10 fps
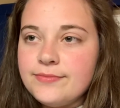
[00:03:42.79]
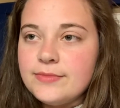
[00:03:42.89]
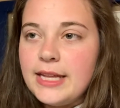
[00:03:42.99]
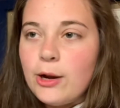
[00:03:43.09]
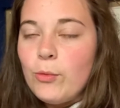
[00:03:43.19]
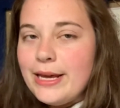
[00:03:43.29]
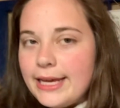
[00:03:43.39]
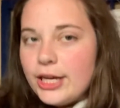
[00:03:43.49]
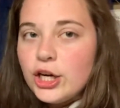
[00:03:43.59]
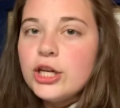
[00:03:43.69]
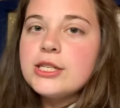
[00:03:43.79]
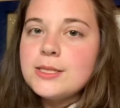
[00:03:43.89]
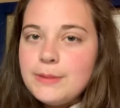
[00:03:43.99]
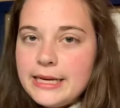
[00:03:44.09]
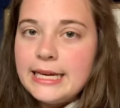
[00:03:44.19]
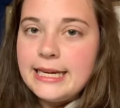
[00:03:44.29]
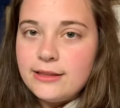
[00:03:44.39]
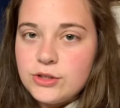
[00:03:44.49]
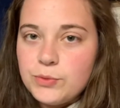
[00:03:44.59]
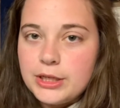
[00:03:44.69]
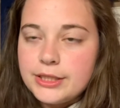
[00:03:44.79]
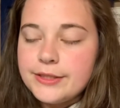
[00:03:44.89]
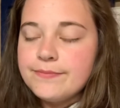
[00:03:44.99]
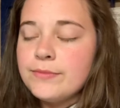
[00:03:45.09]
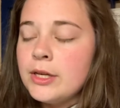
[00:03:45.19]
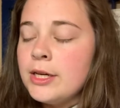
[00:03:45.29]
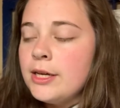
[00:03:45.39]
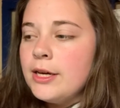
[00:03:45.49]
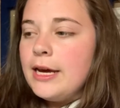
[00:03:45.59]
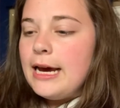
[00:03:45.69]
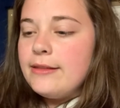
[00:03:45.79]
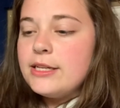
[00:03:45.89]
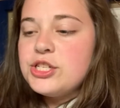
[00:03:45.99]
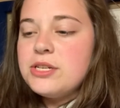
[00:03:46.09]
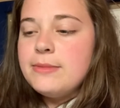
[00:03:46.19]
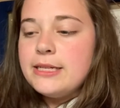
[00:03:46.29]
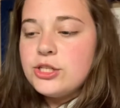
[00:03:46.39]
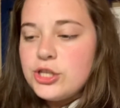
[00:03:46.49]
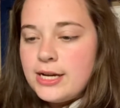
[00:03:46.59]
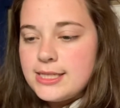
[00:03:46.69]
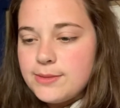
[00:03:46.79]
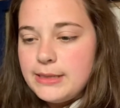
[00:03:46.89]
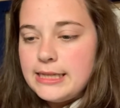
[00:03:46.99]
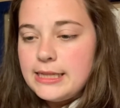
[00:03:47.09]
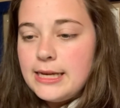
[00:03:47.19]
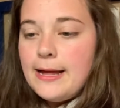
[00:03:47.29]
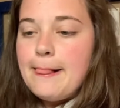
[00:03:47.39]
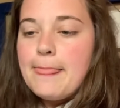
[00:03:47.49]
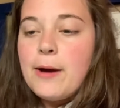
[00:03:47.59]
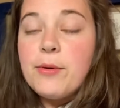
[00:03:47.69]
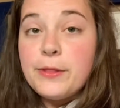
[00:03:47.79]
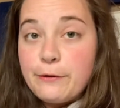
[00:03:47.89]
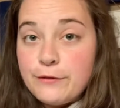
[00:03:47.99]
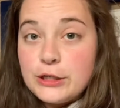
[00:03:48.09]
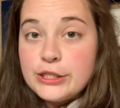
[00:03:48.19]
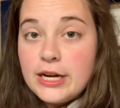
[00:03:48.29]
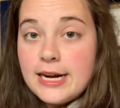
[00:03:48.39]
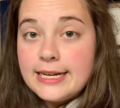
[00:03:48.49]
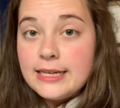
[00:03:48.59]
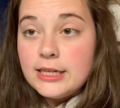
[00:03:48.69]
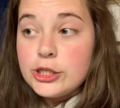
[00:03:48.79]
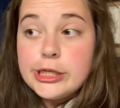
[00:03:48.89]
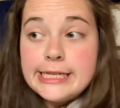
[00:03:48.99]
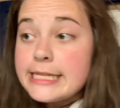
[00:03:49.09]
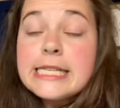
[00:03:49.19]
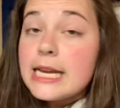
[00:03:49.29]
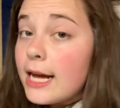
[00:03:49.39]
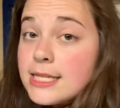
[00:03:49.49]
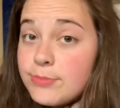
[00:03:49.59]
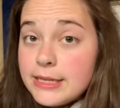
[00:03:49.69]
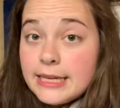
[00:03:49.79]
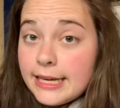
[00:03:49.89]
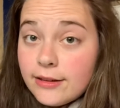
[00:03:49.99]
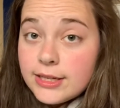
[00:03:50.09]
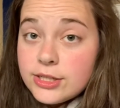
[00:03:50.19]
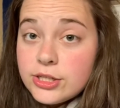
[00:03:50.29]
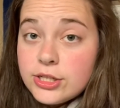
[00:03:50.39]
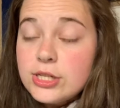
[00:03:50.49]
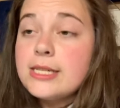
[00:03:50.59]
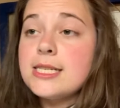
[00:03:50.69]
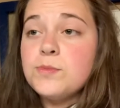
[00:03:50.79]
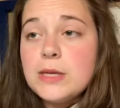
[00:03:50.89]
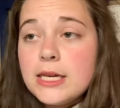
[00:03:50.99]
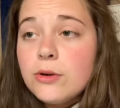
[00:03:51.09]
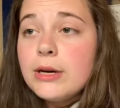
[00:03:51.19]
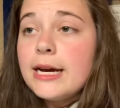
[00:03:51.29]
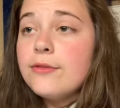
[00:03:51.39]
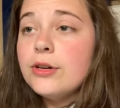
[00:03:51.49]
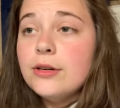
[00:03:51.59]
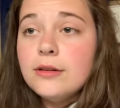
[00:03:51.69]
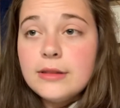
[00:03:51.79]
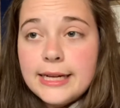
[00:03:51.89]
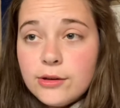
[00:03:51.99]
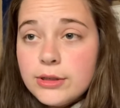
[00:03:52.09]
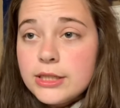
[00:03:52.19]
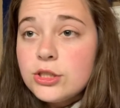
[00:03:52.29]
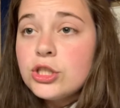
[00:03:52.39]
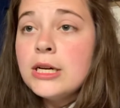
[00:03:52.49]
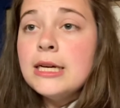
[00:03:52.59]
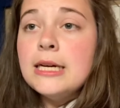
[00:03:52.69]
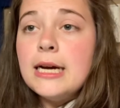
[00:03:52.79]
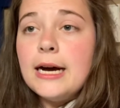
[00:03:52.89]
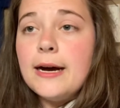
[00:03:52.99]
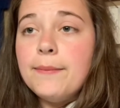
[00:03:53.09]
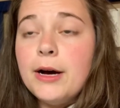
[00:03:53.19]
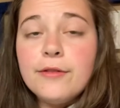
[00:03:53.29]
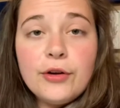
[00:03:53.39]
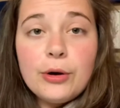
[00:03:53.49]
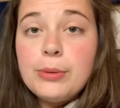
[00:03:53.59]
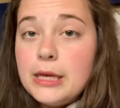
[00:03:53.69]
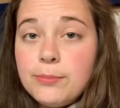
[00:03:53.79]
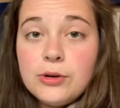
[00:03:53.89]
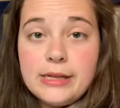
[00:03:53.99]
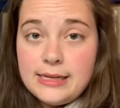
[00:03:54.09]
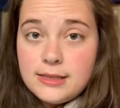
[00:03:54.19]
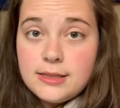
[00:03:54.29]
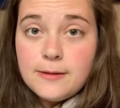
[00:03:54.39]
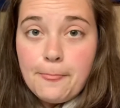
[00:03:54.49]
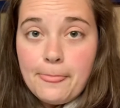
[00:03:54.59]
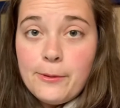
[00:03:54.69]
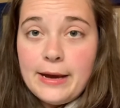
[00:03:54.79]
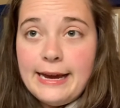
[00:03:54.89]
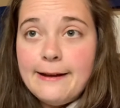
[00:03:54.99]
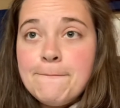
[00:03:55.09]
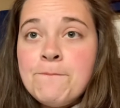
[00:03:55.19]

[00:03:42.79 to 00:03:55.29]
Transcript: Like, we hear her speaking English words. And then she meets John Smith, and when they're first talking, she is not speaking English. She is speaking whatever language of her people is, okay?